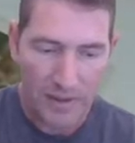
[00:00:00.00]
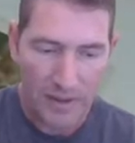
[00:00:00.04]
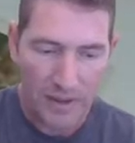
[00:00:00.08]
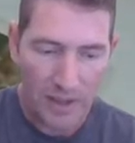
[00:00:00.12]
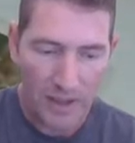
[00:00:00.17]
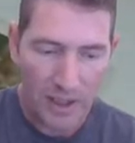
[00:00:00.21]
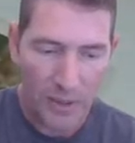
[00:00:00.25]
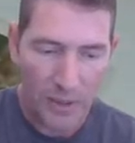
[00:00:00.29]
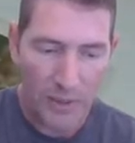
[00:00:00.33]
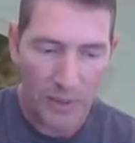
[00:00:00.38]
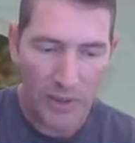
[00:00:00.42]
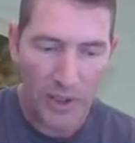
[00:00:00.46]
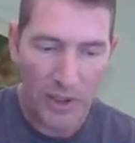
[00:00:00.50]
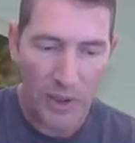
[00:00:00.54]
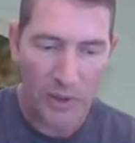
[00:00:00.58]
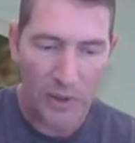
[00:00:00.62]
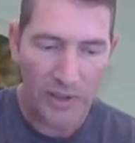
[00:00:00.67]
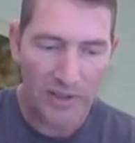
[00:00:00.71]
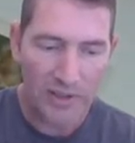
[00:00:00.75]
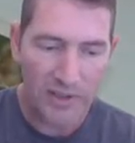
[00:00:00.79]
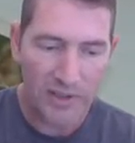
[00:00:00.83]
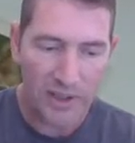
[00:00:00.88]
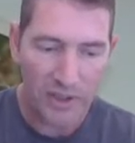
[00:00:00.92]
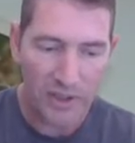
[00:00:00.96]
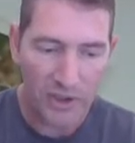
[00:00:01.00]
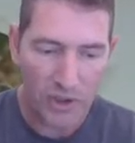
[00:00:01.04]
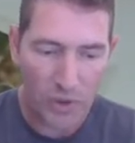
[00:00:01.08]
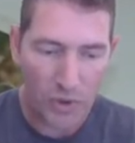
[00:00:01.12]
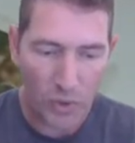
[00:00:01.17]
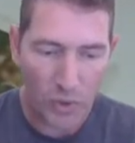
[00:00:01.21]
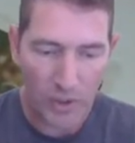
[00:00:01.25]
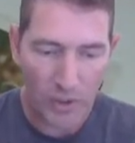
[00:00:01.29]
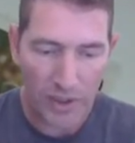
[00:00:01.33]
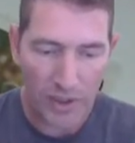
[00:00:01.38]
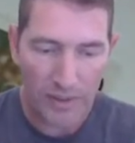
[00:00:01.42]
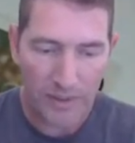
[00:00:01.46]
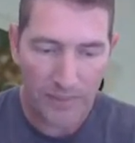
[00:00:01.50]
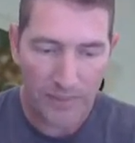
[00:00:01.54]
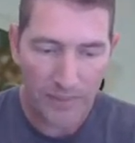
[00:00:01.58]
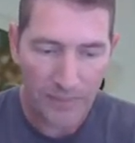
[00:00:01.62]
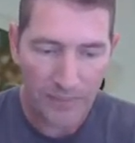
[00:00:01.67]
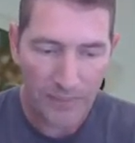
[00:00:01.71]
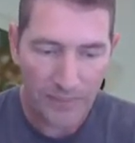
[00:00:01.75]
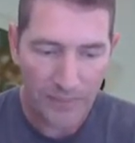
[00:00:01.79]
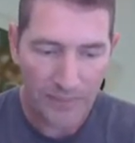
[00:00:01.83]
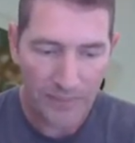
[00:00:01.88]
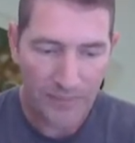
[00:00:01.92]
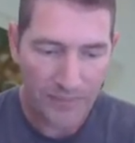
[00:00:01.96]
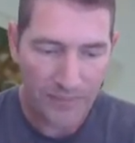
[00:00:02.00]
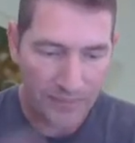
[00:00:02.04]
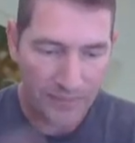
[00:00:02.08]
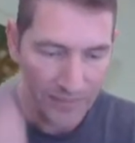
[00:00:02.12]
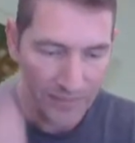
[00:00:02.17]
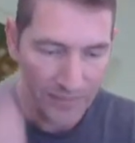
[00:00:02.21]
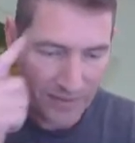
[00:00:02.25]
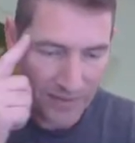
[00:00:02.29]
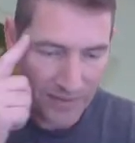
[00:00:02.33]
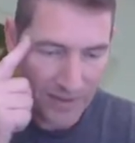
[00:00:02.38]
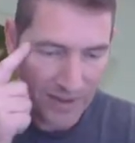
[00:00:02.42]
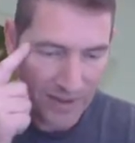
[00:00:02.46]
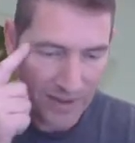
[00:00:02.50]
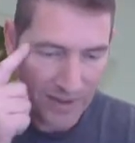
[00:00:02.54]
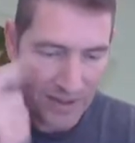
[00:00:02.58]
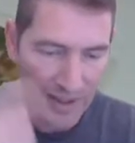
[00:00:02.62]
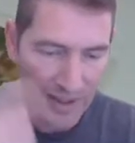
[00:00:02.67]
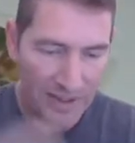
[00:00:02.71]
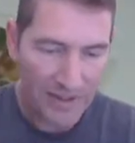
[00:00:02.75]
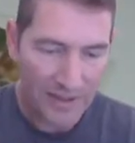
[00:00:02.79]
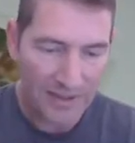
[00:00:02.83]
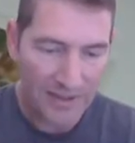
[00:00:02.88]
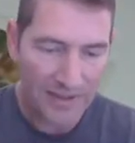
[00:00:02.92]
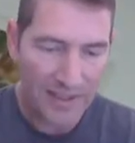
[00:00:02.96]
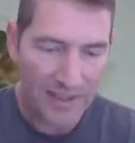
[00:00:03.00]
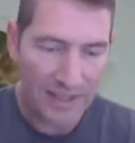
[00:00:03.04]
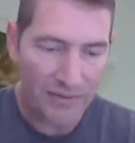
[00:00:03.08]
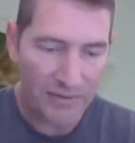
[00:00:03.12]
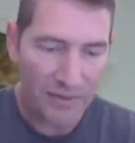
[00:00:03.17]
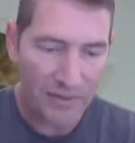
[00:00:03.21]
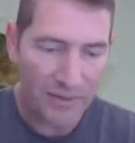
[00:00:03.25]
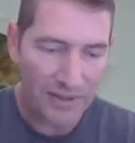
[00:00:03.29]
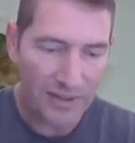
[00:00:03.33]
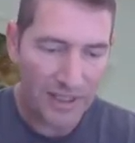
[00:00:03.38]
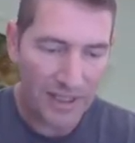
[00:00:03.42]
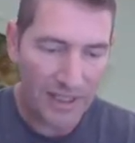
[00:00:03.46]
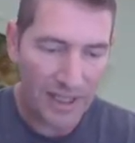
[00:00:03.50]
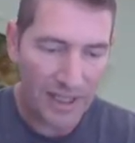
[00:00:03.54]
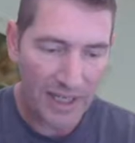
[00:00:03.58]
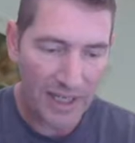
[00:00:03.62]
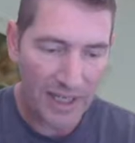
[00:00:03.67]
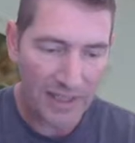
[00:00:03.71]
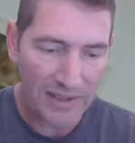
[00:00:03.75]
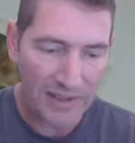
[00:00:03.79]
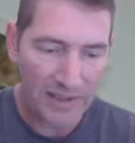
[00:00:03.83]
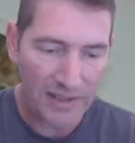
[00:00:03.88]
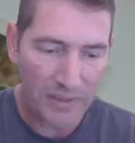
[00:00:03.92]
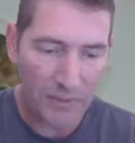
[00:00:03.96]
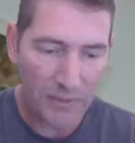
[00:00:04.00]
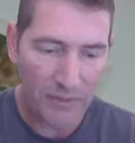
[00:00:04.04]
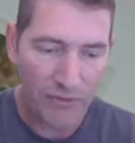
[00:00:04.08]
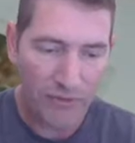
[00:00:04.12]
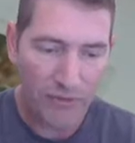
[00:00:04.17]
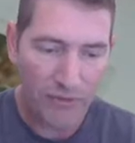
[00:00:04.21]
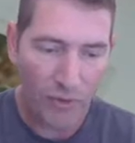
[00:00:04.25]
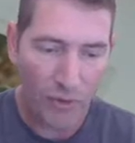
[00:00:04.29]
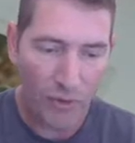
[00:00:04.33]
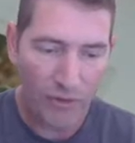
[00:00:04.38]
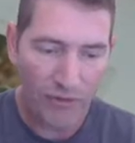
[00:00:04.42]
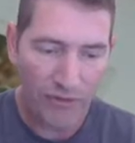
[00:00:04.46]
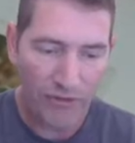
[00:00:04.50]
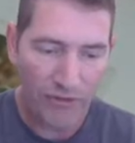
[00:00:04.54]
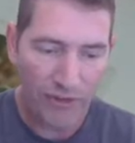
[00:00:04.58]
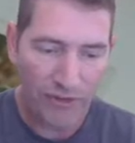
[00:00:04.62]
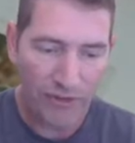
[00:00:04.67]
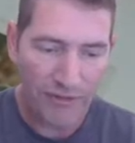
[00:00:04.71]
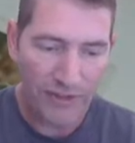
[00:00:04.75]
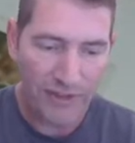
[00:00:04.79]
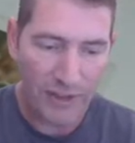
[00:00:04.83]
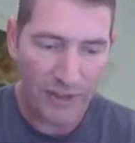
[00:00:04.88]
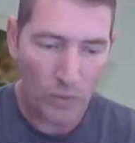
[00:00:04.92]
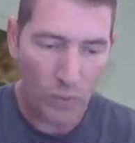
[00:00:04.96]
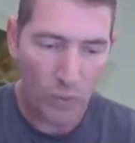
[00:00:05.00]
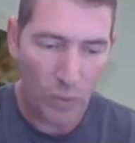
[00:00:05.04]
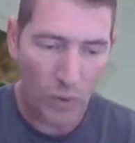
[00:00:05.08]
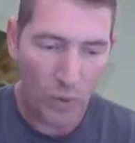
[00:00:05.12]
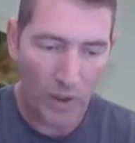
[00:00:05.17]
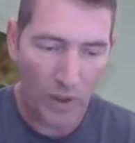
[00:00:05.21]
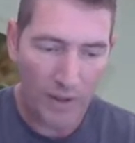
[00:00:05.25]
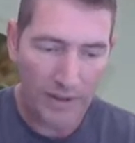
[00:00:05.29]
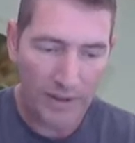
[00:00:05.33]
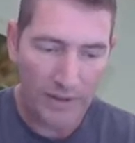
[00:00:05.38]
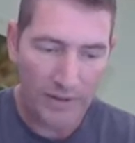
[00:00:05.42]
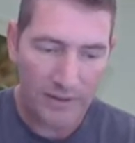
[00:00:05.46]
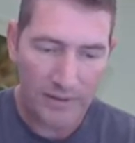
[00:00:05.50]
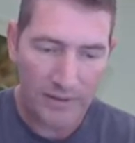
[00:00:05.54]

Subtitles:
Here we go. Here's another shorty. Xavier Diaz, number 451.